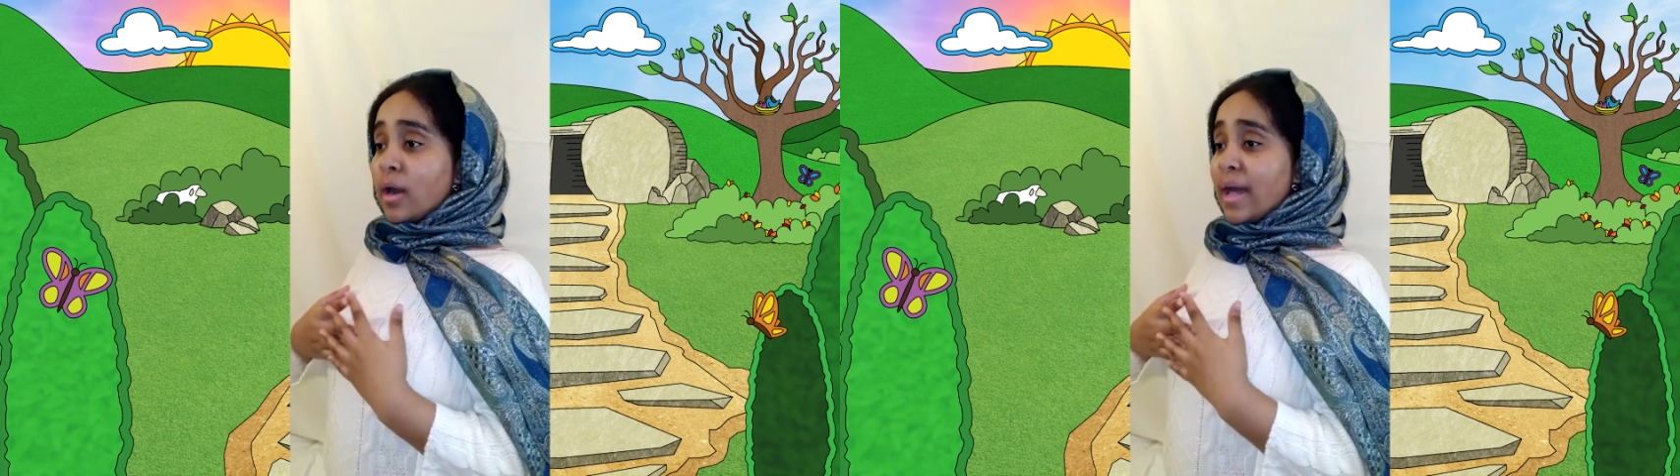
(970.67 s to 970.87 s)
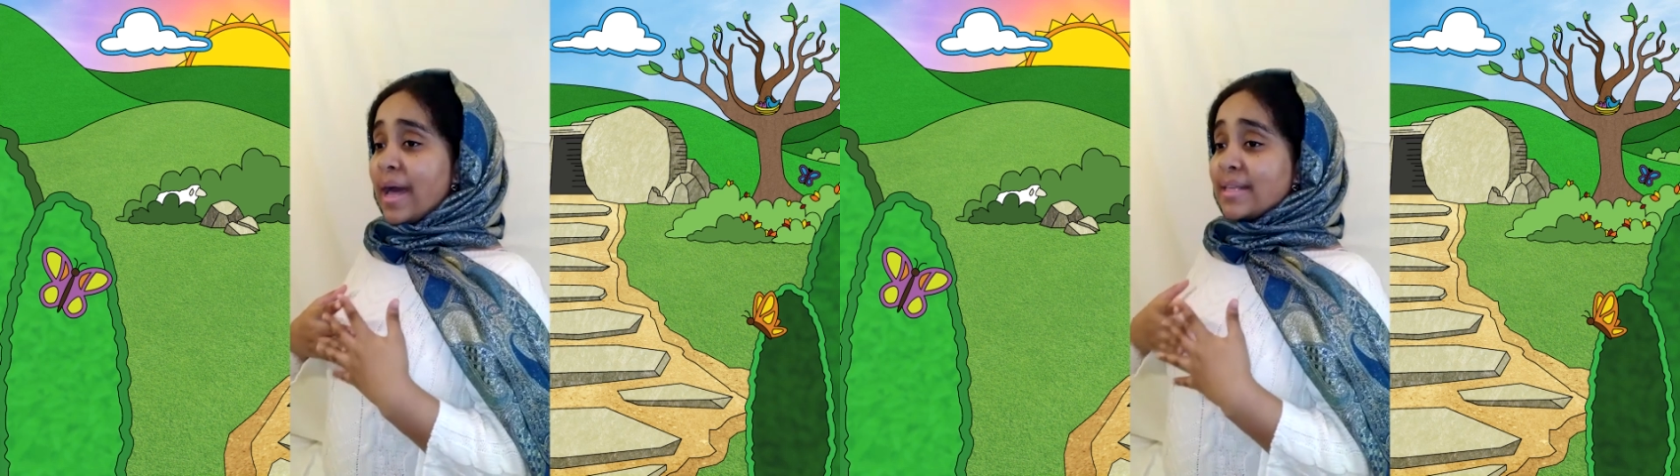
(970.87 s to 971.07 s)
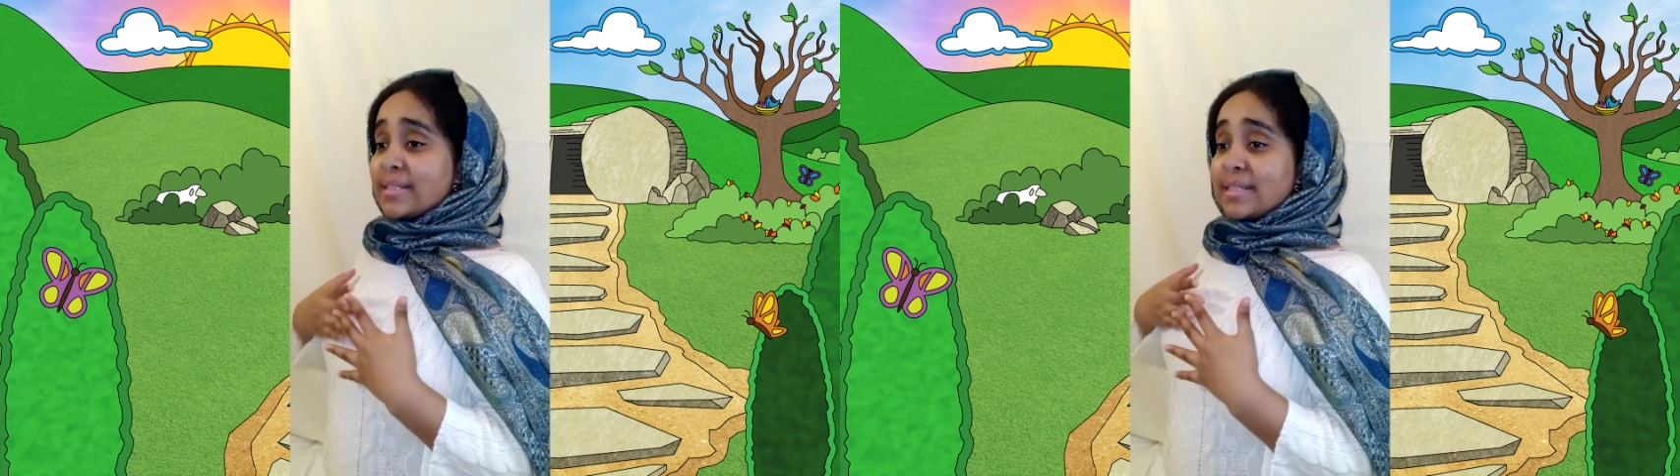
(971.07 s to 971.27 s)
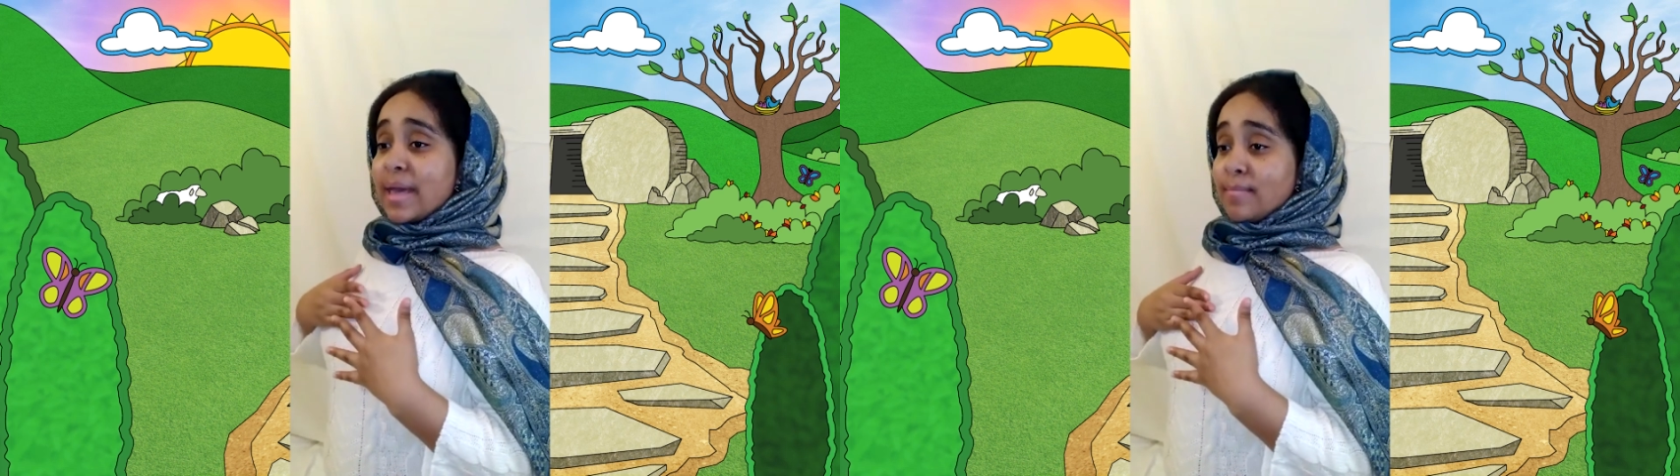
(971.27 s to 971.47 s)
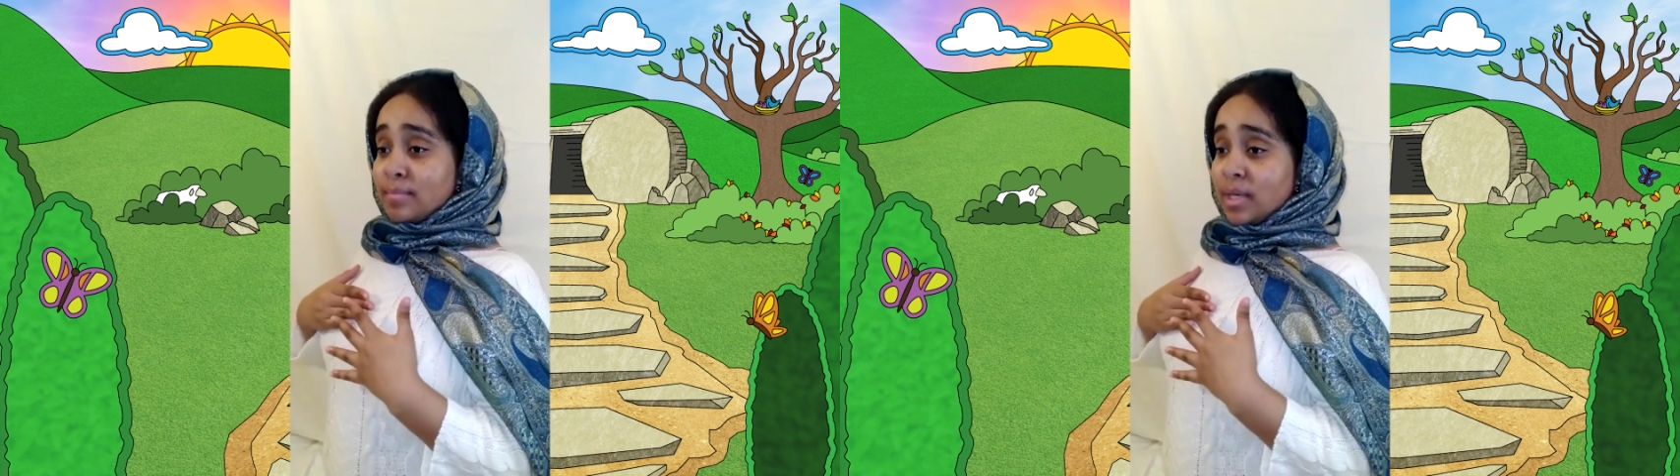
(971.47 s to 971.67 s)
has
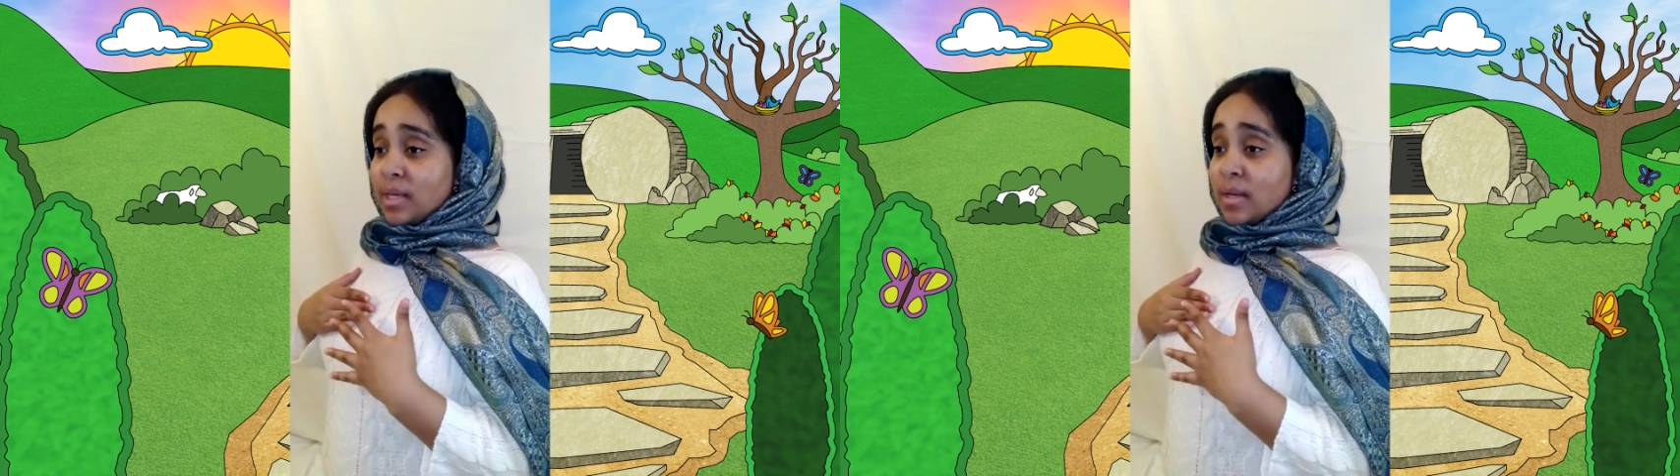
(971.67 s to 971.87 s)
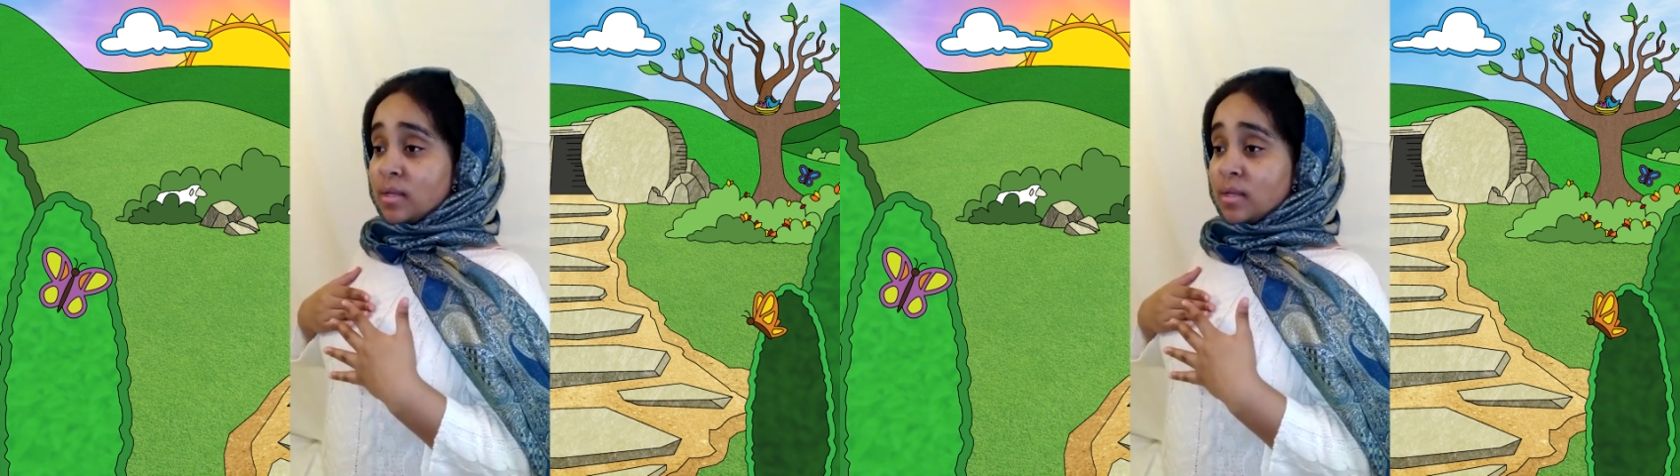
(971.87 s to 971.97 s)
sent me